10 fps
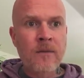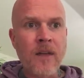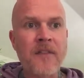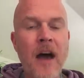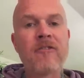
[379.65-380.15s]

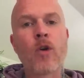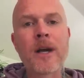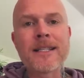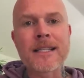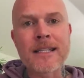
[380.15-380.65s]
that that
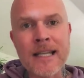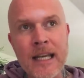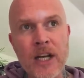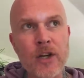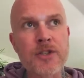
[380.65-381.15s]
voice is
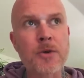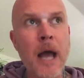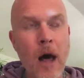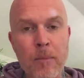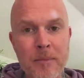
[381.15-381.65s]
here to
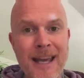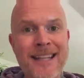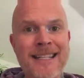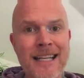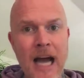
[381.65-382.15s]
help me
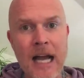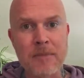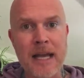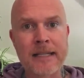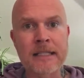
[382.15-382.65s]
and to guide
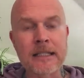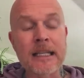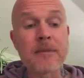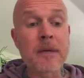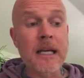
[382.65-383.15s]
me and to
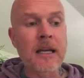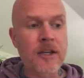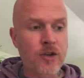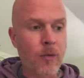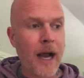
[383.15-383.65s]
lead me in
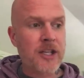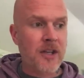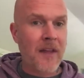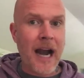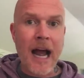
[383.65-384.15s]
a
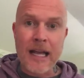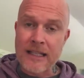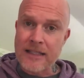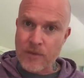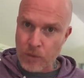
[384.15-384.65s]
direction that I,
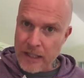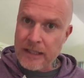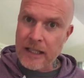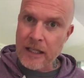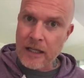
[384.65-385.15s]
is
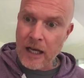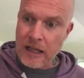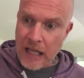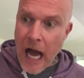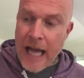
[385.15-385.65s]
really
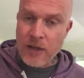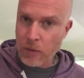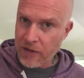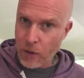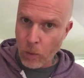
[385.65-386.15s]
aligned
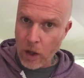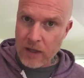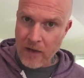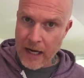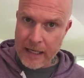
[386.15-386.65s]
with the
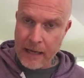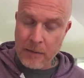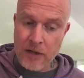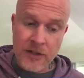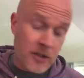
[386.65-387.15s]
work that I came
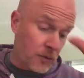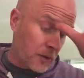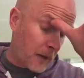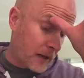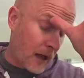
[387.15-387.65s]
here to do
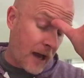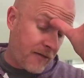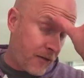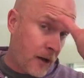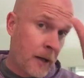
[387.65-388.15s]
in my
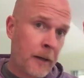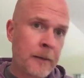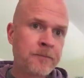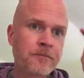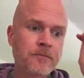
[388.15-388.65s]
life.
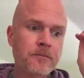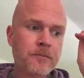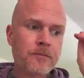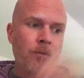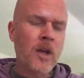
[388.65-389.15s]

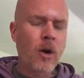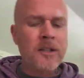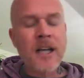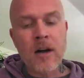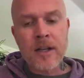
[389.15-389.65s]
You know, I'll,
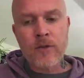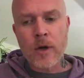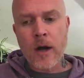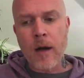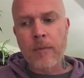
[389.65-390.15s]
t- I'll give
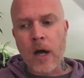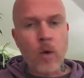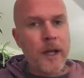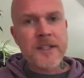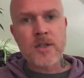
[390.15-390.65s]
you a, a
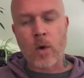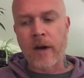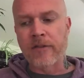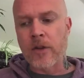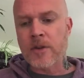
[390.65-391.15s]
quick
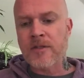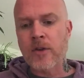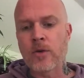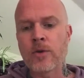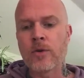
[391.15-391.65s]
story for those of
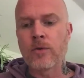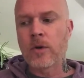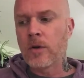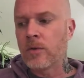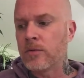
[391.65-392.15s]
you who
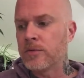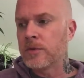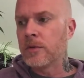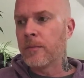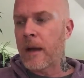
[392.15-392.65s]
who
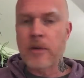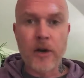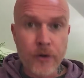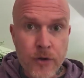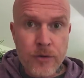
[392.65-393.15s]
maybe
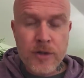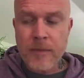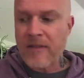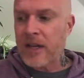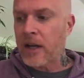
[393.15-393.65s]
are new to
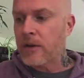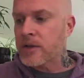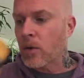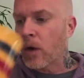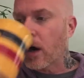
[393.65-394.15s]
my videos
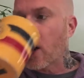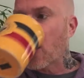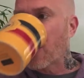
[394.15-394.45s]
or